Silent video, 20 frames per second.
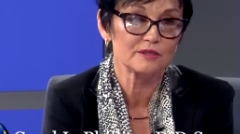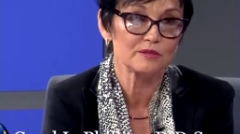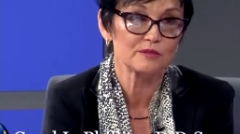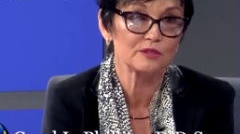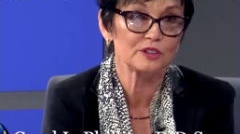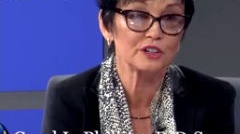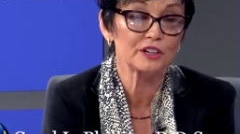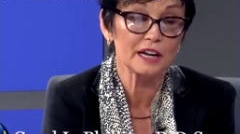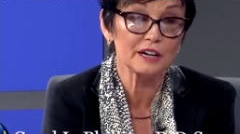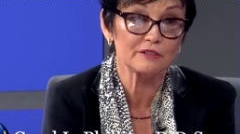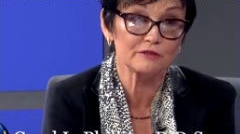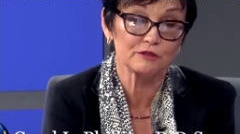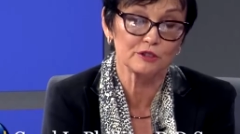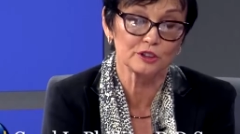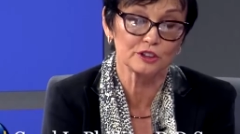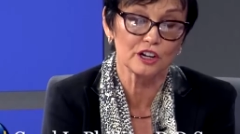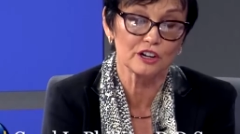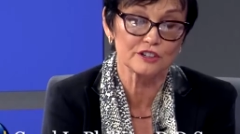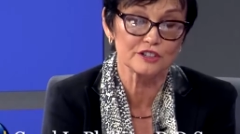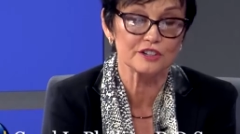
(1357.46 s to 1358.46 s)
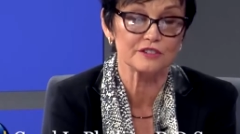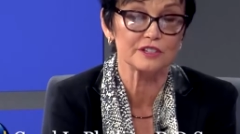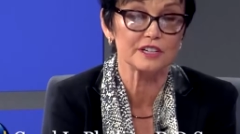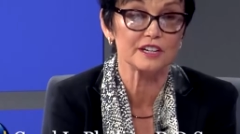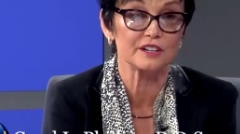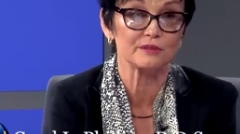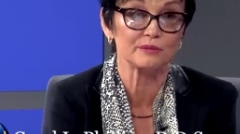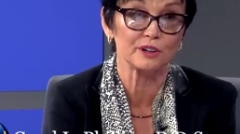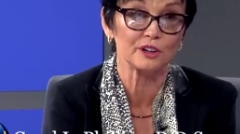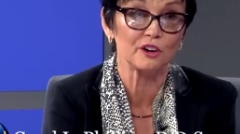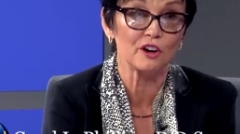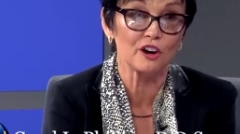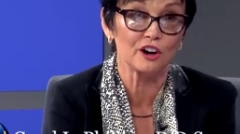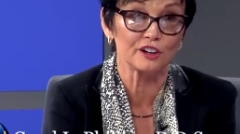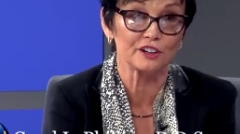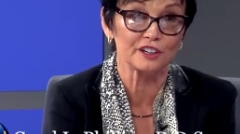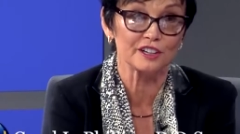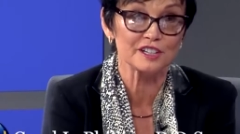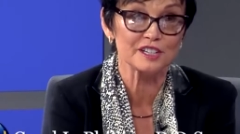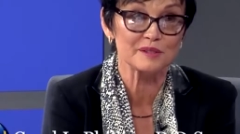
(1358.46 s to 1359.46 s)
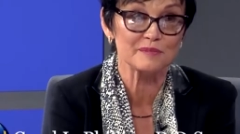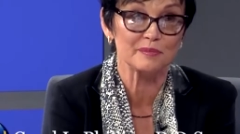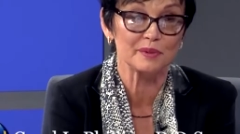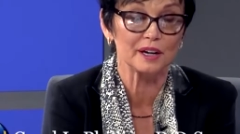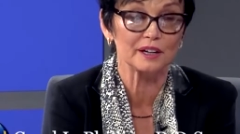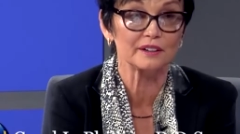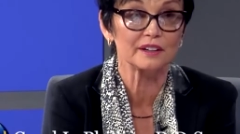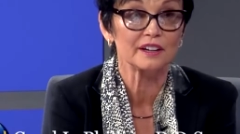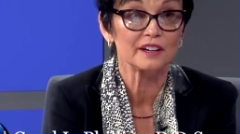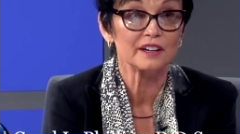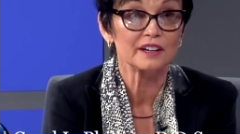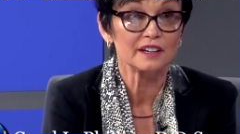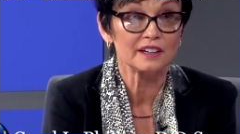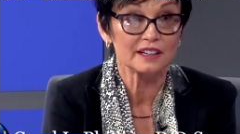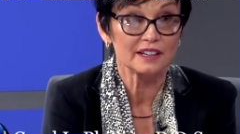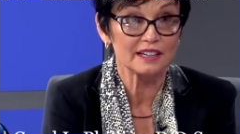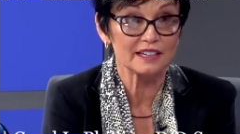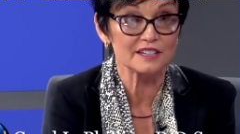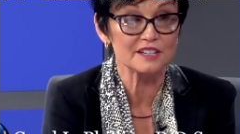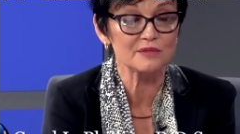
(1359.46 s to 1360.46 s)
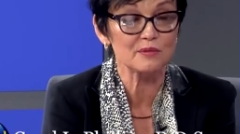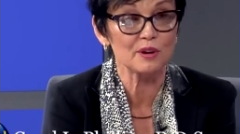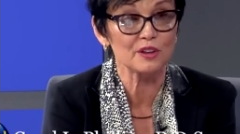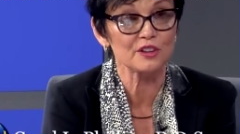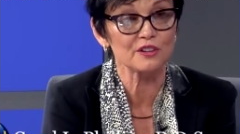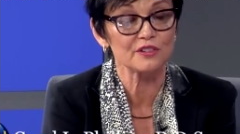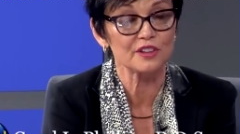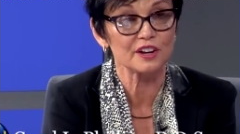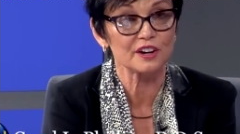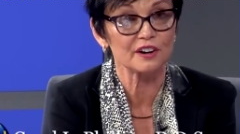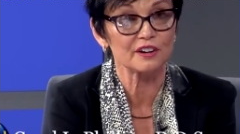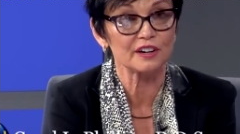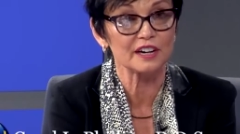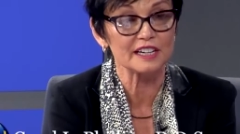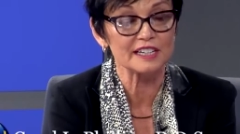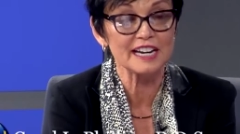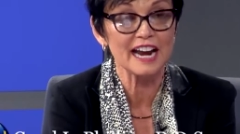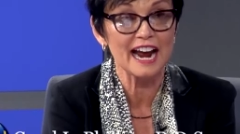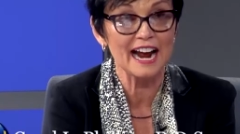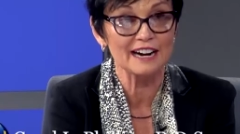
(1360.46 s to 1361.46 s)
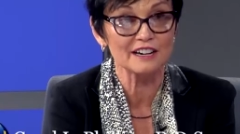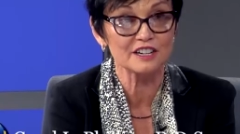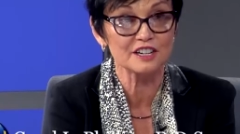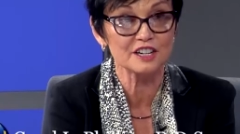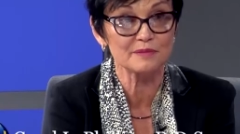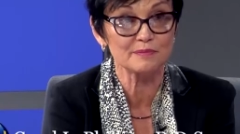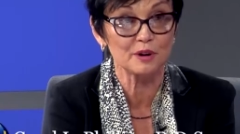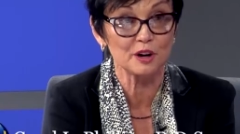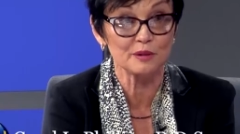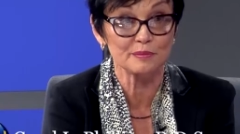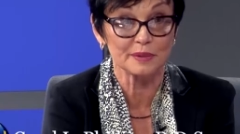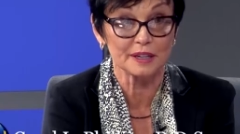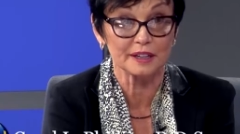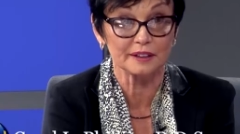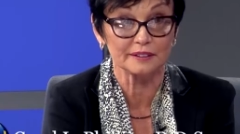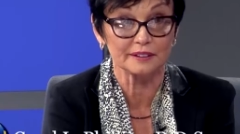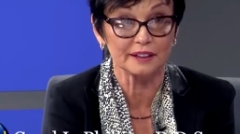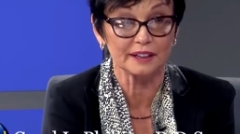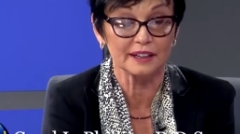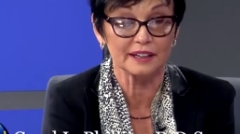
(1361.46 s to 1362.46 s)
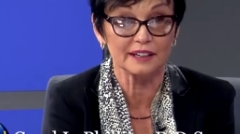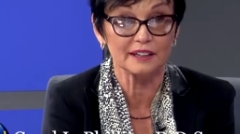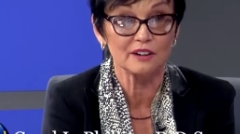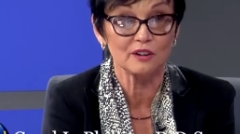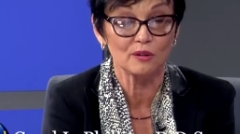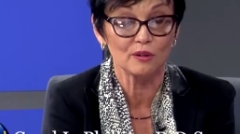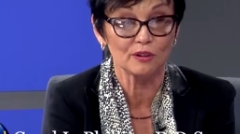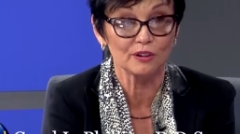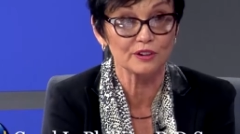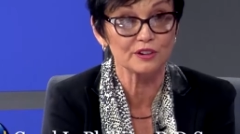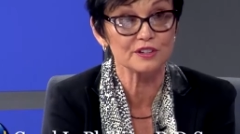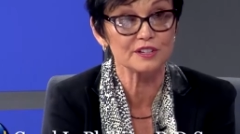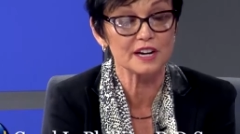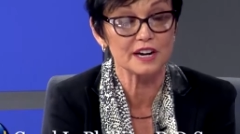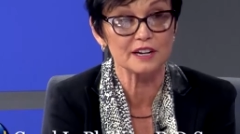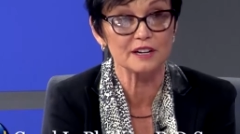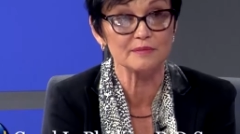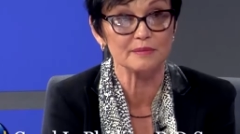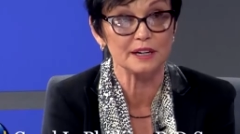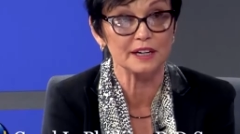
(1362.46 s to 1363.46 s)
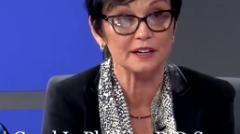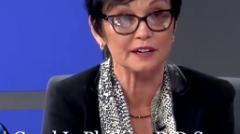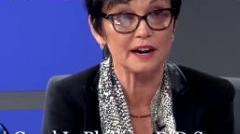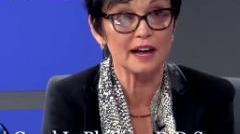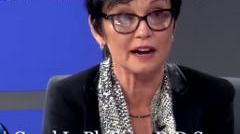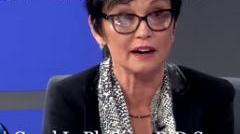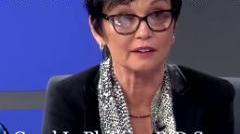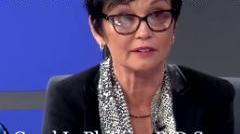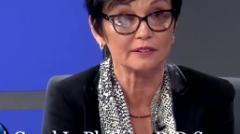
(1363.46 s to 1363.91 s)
You get a full arch of teeth regardless, but it's whether they're attached permanently or you take them in and out.